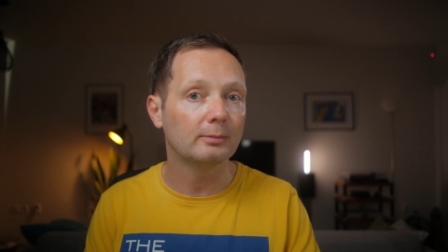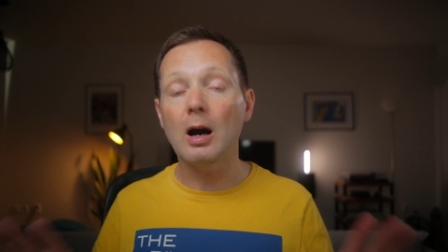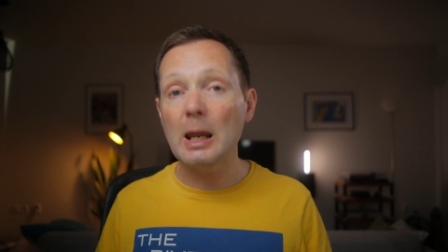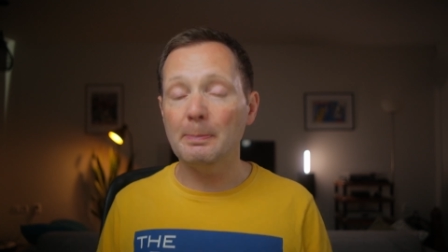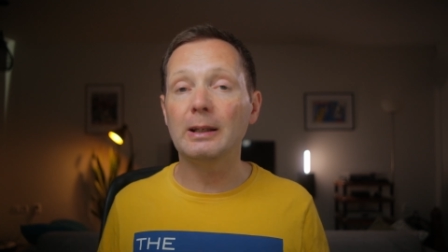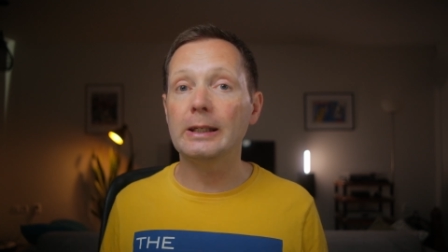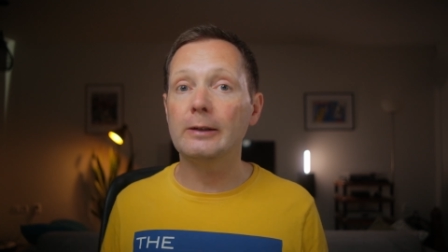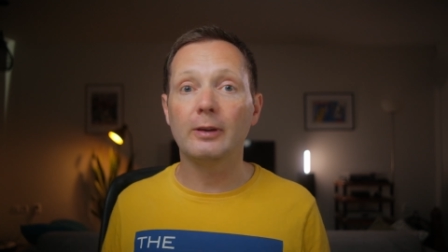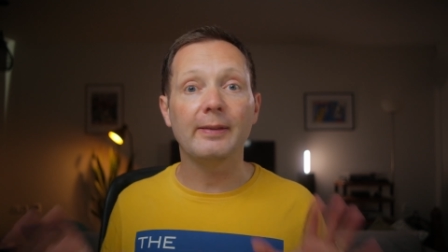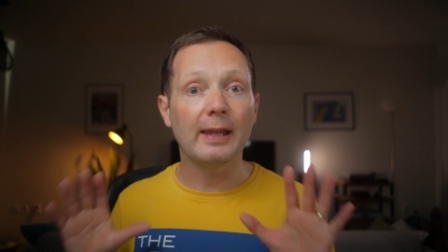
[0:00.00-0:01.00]
I
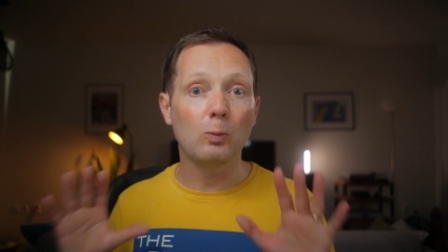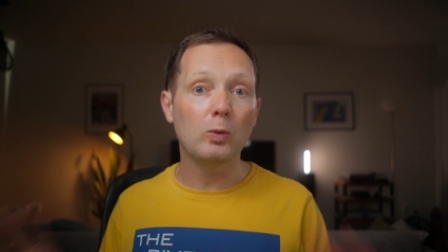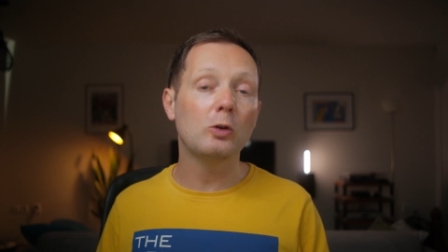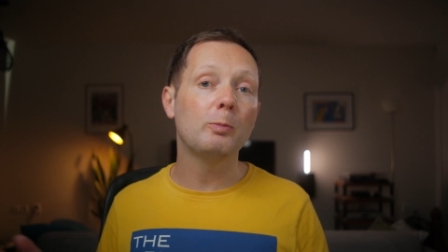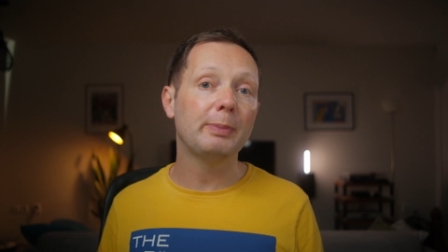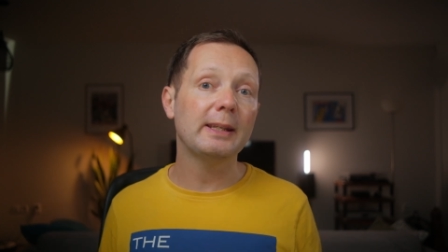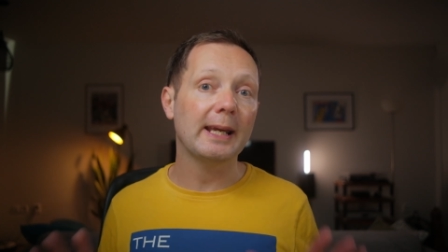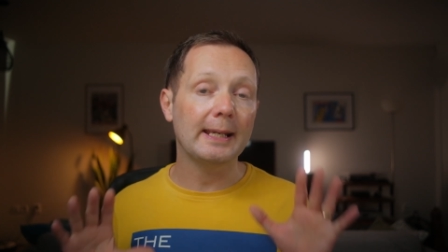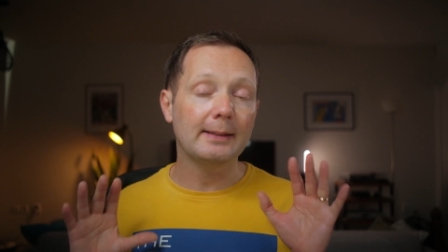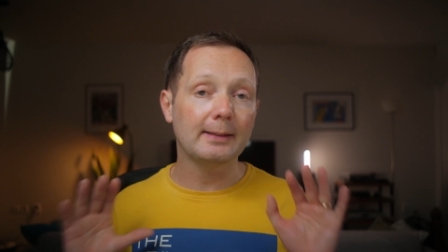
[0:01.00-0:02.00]
believe that there will be
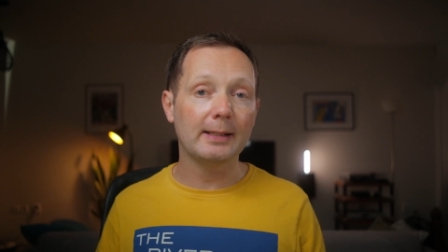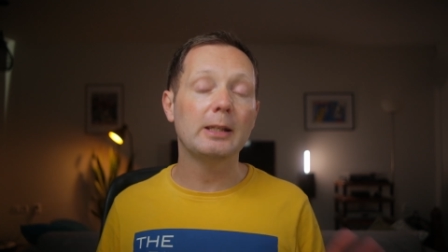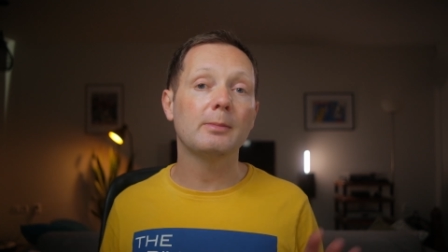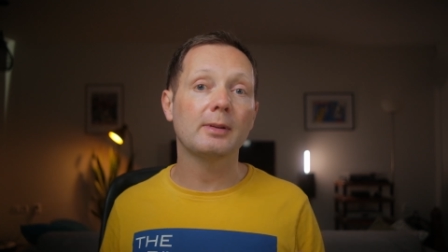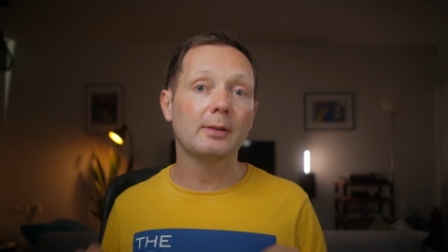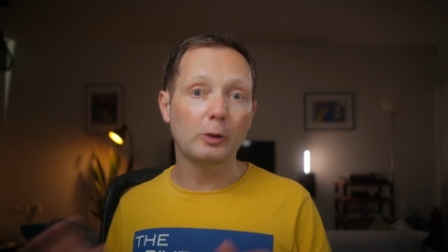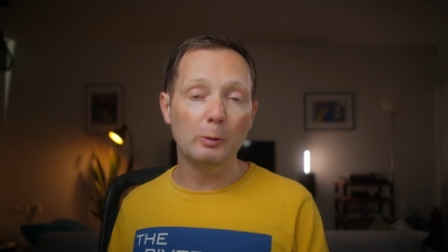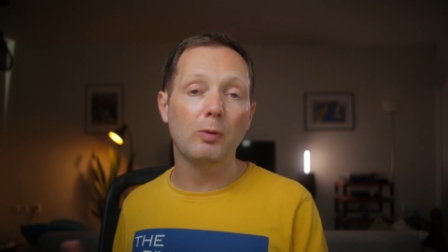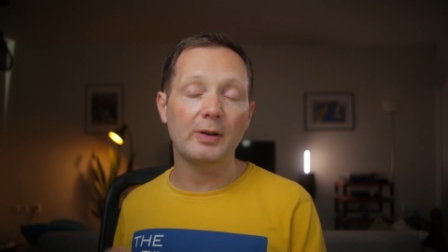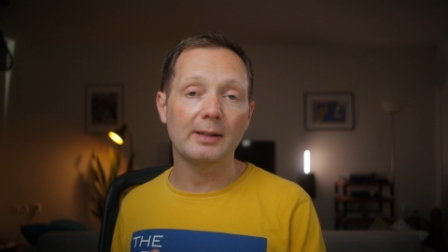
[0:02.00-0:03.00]
a Teams
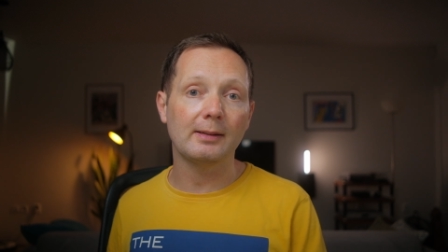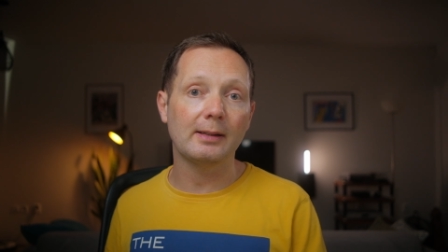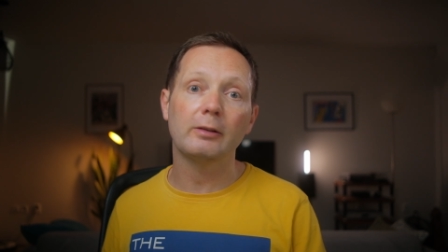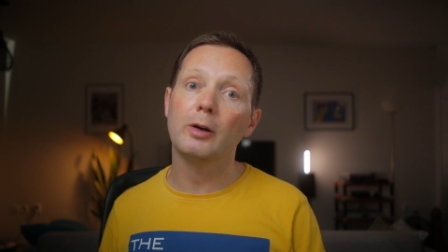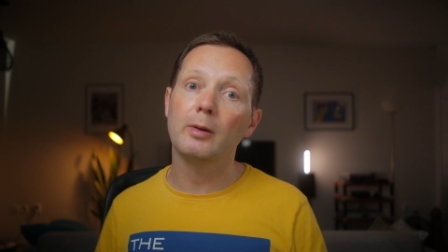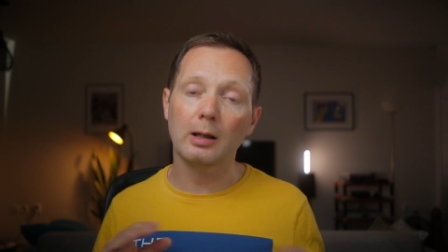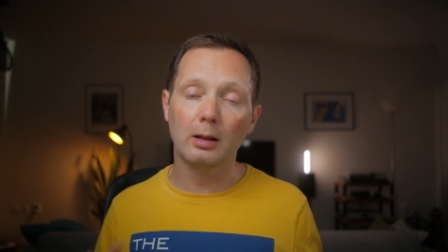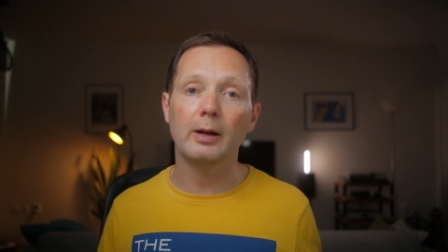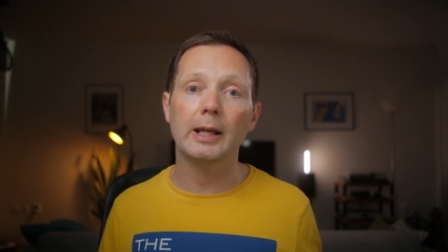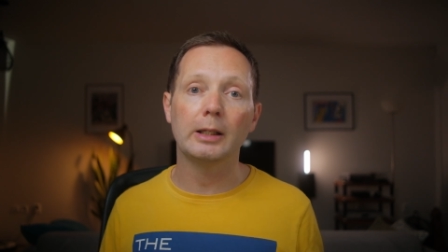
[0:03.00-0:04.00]
2.0
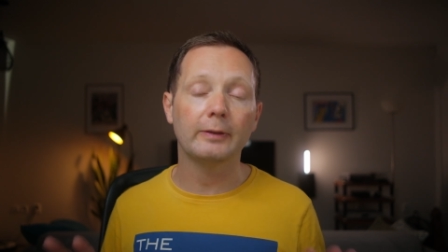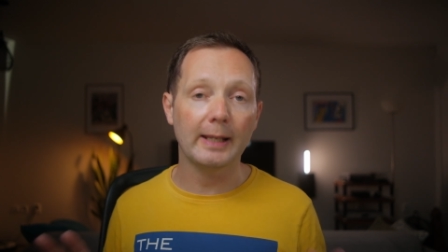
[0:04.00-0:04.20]
client for